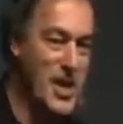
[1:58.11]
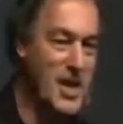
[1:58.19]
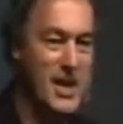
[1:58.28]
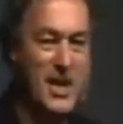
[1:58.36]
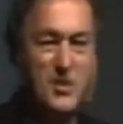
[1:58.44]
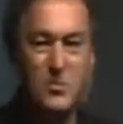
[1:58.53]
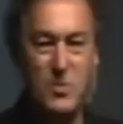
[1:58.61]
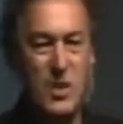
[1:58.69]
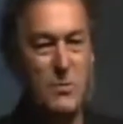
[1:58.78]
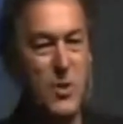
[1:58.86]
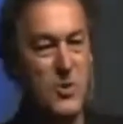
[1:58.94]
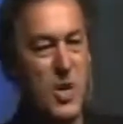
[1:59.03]
decades,
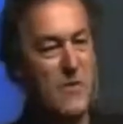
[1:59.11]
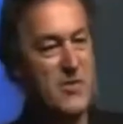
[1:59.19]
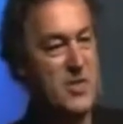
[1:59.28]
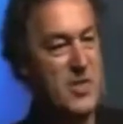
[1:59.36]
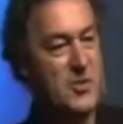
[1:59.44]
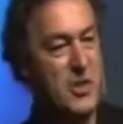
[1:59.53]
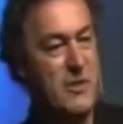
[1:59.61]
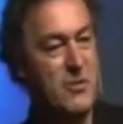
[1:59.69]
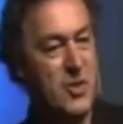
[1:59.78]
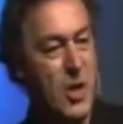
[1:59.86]
really was obviously Steve